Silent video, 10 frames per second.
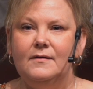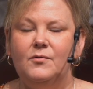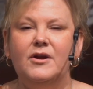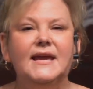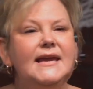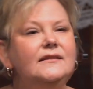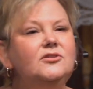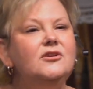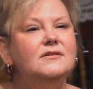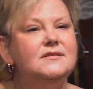where he
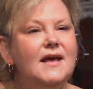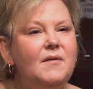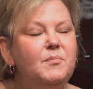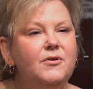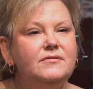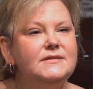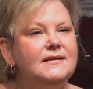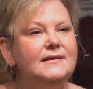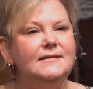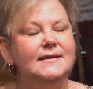looks that
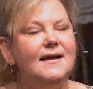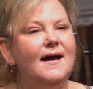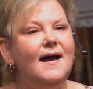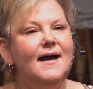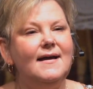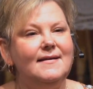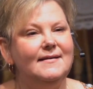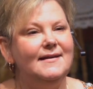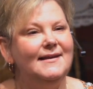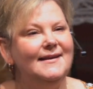person in the eye
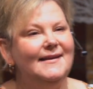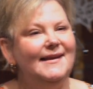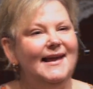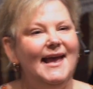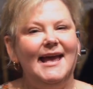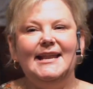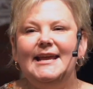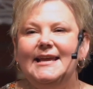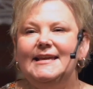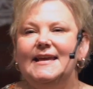and
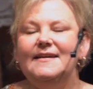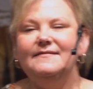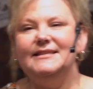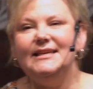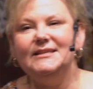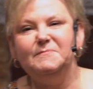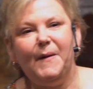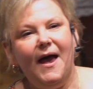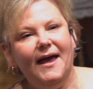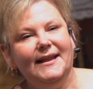he gives his
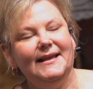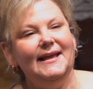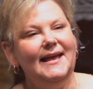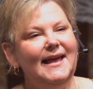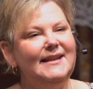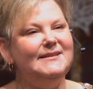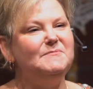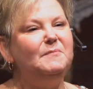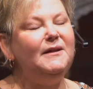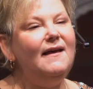body and
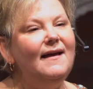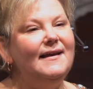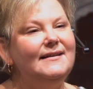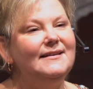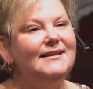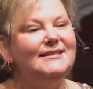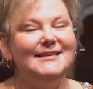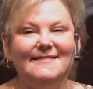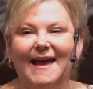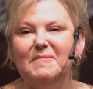his blood
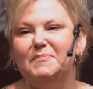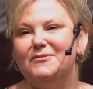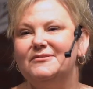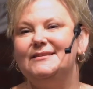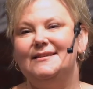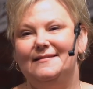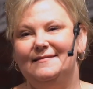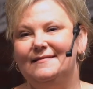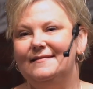to that person.